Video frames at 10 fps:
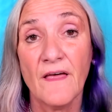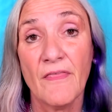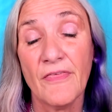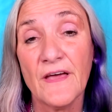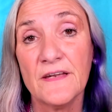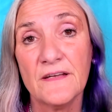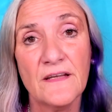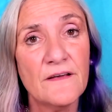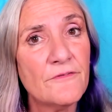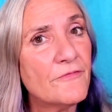that
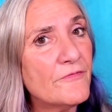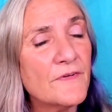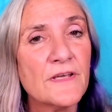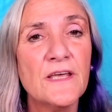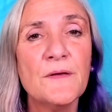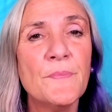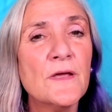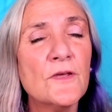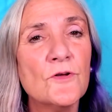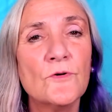if
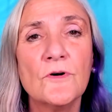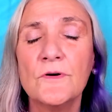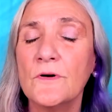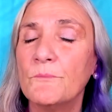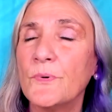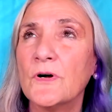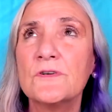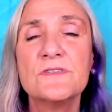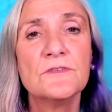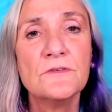keeping your
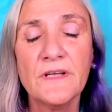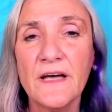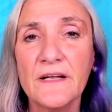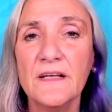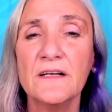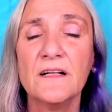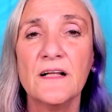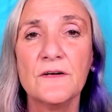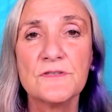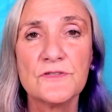personal data in
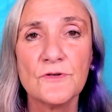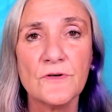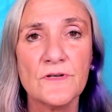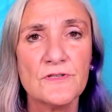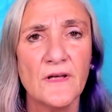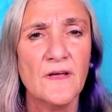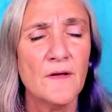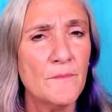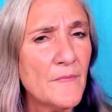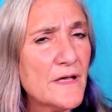cloud storage
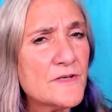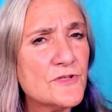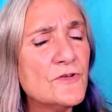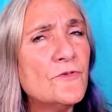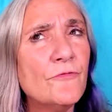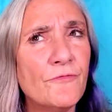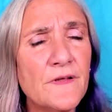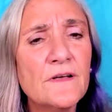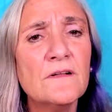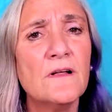makes you feel